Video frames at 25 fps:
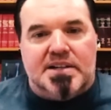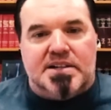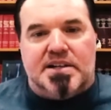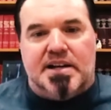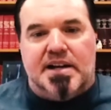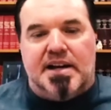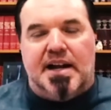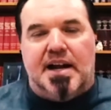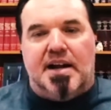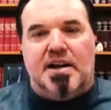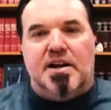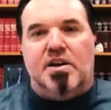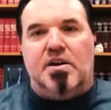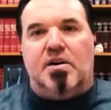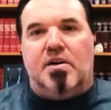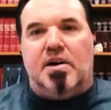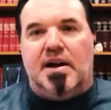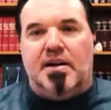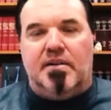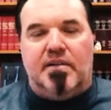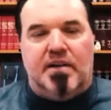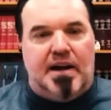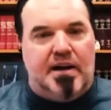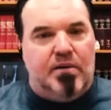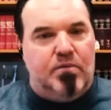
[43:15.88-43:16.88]
thing. I
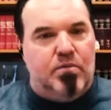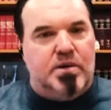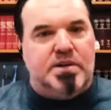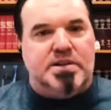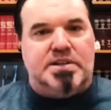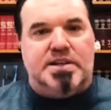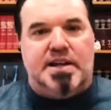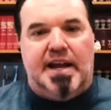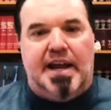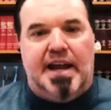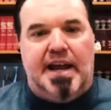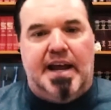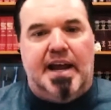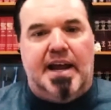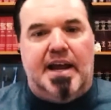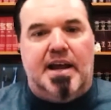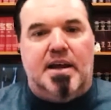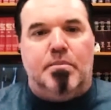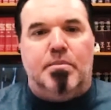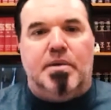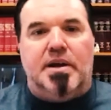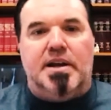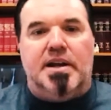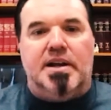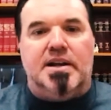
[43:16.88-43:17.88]
went to AA
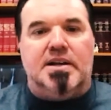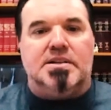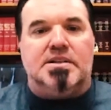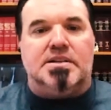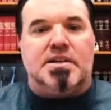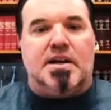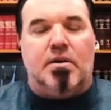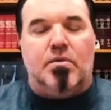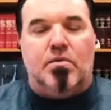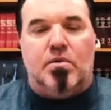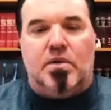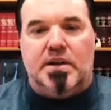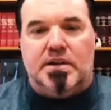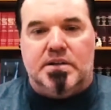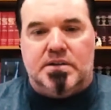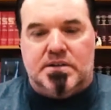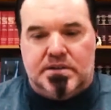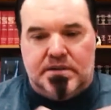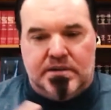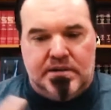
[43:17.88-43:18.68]
meetings. I went